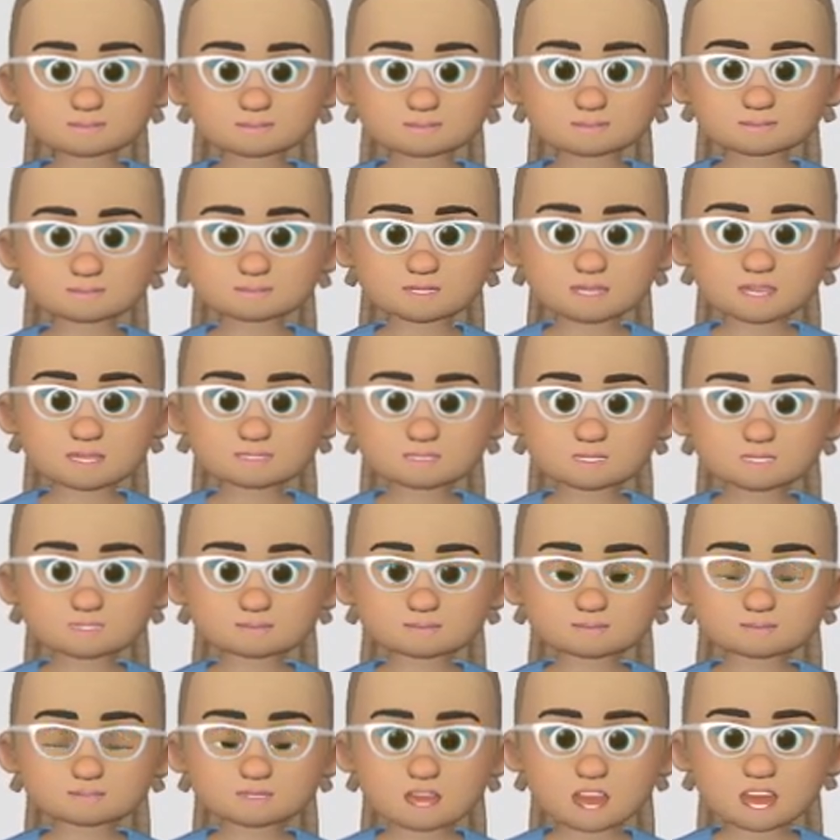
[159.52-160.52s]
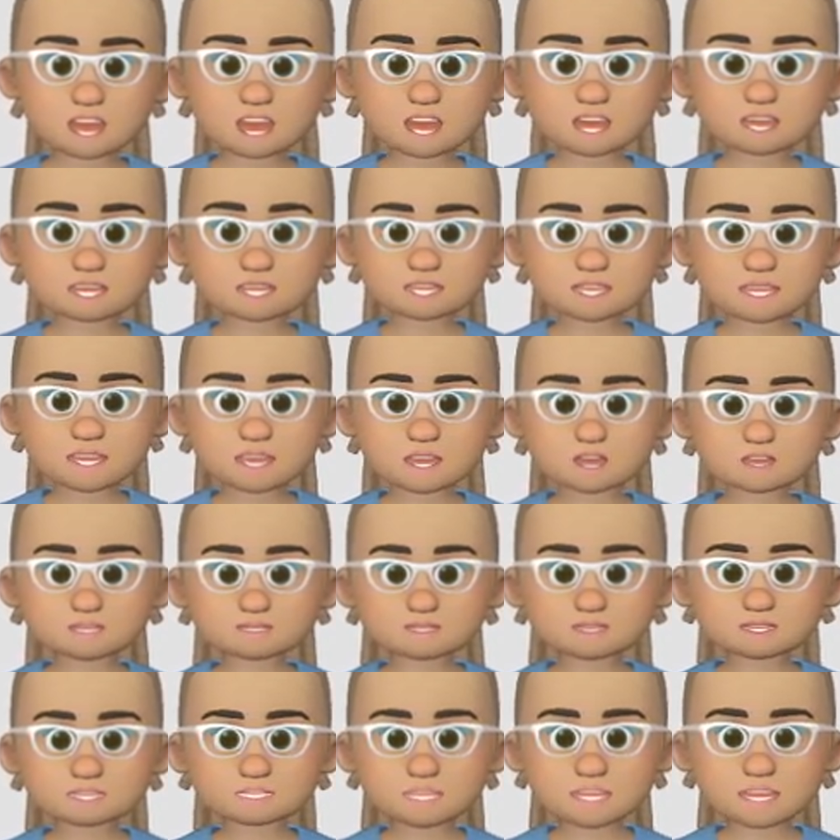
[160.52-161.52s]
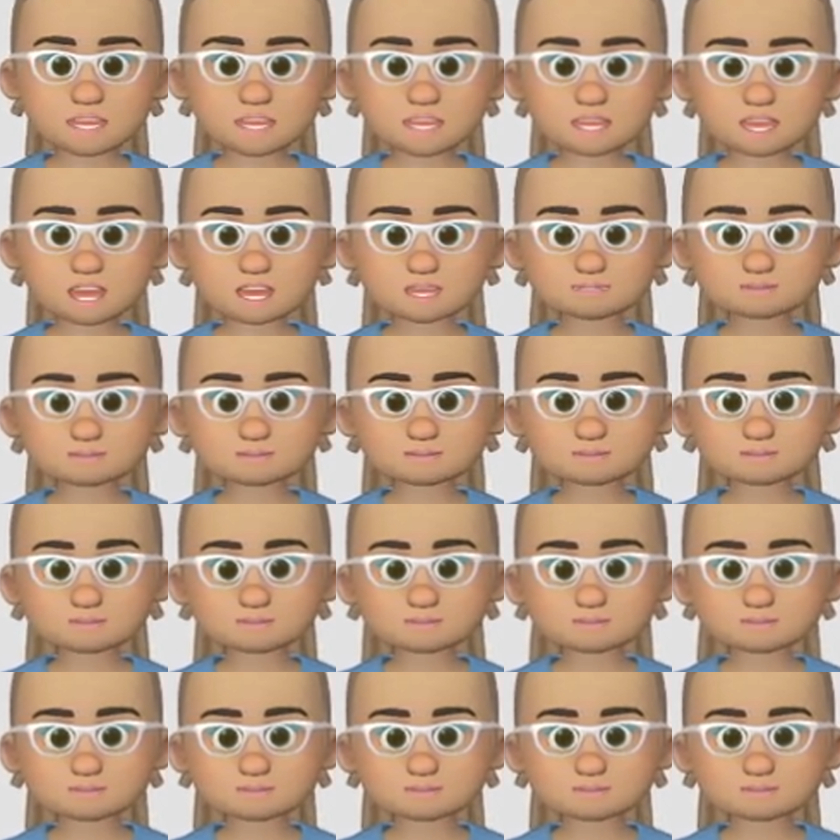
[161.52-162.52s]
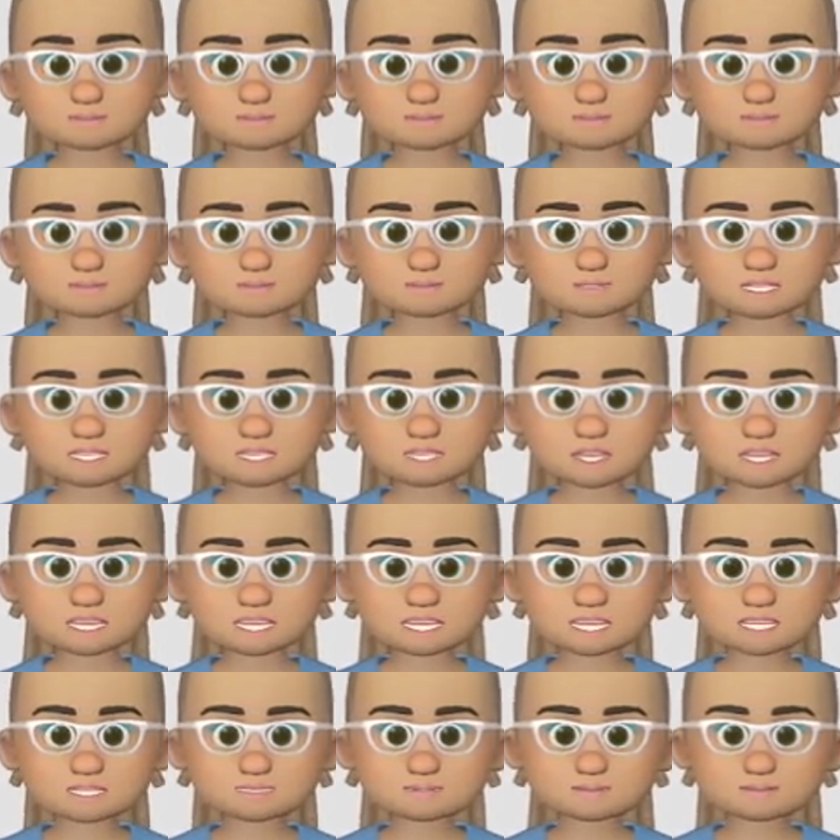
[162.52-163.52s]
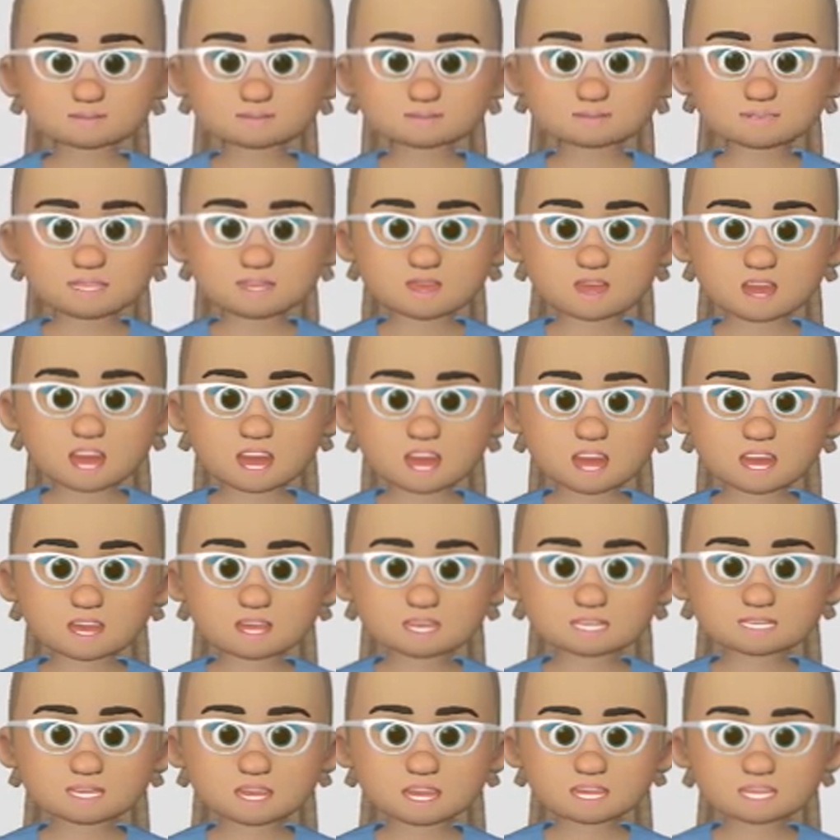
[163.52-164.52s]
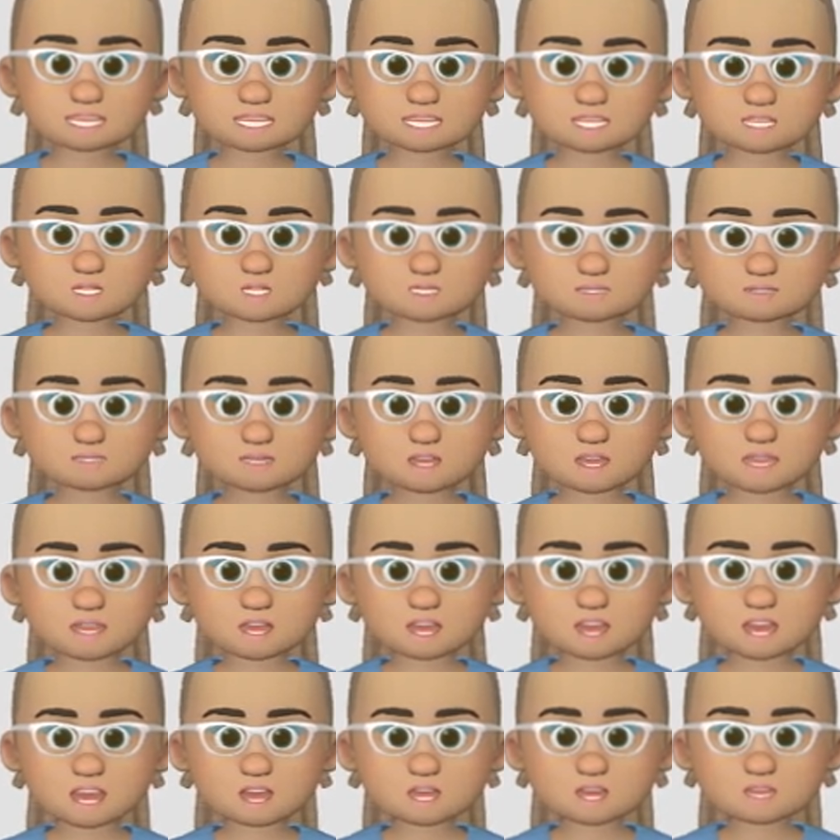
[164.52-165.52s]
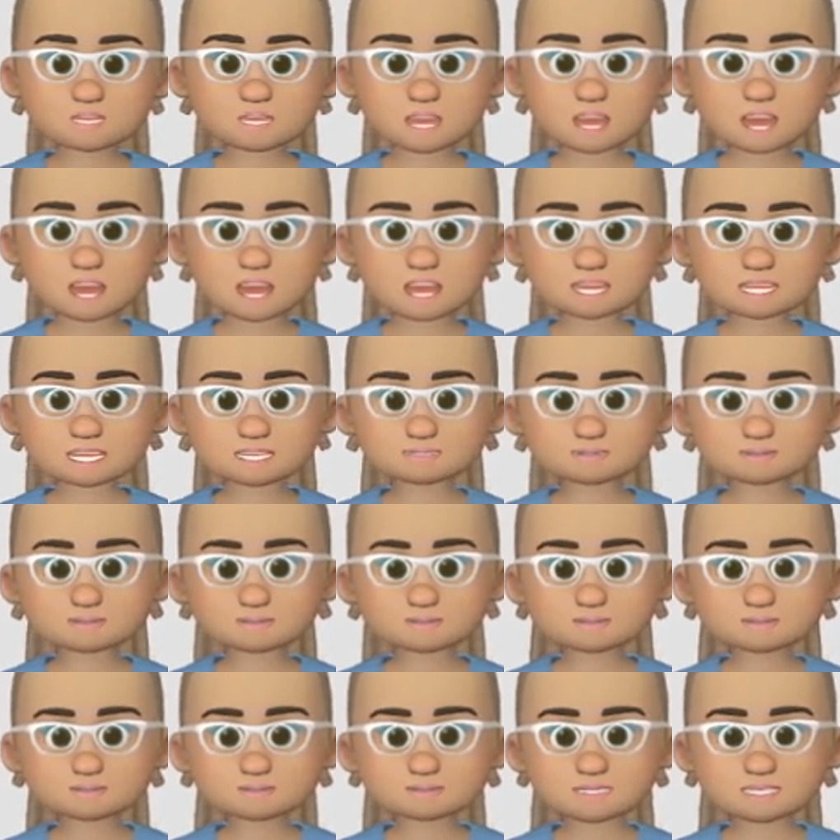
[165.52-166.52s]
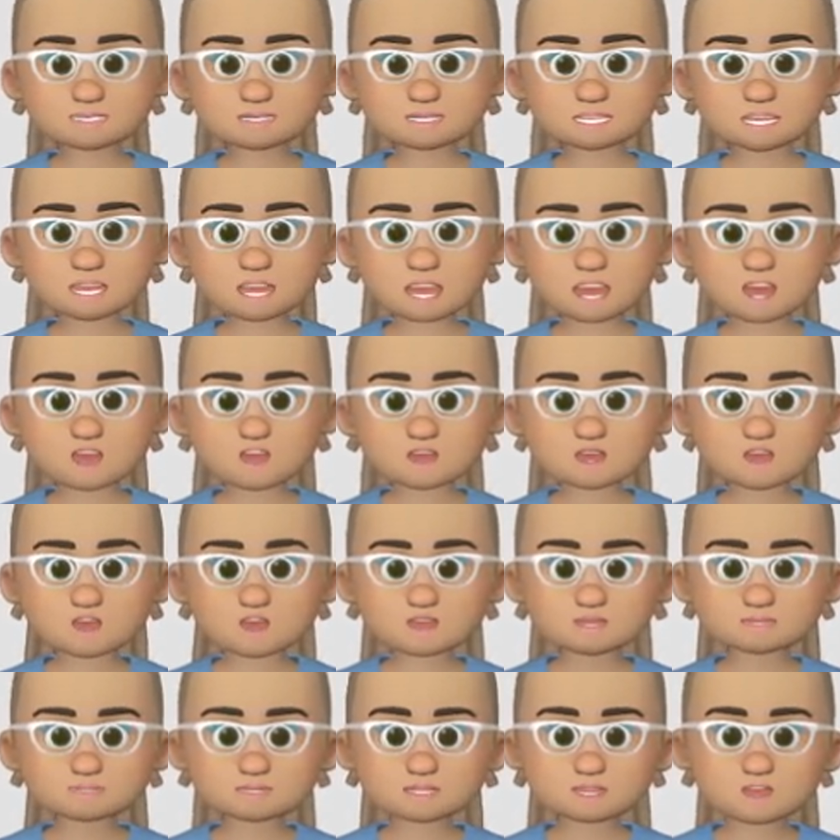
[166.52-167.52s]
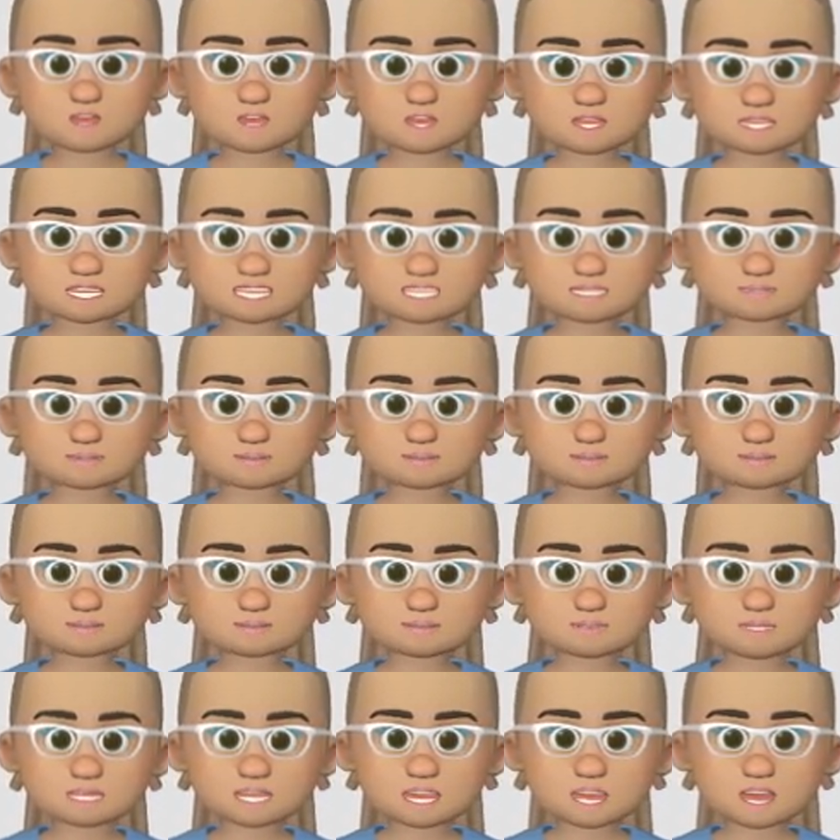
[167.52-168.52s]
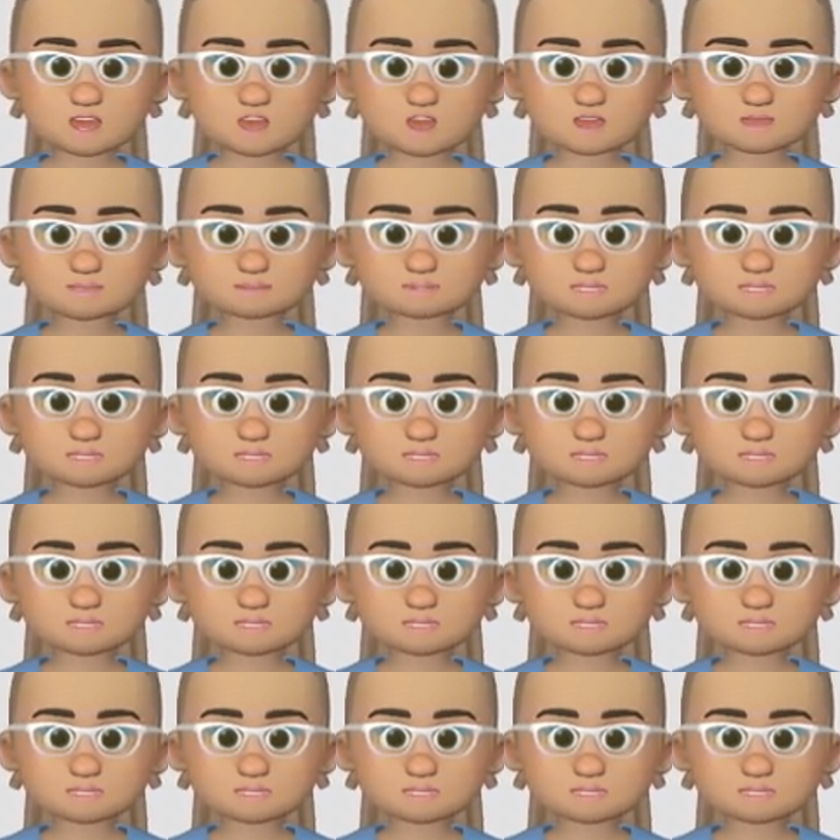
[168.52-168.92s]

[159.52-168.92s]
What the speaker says: with the carbon in the carbonyl, and then the oxygen that used to be double bonded is now going to convert to an OH.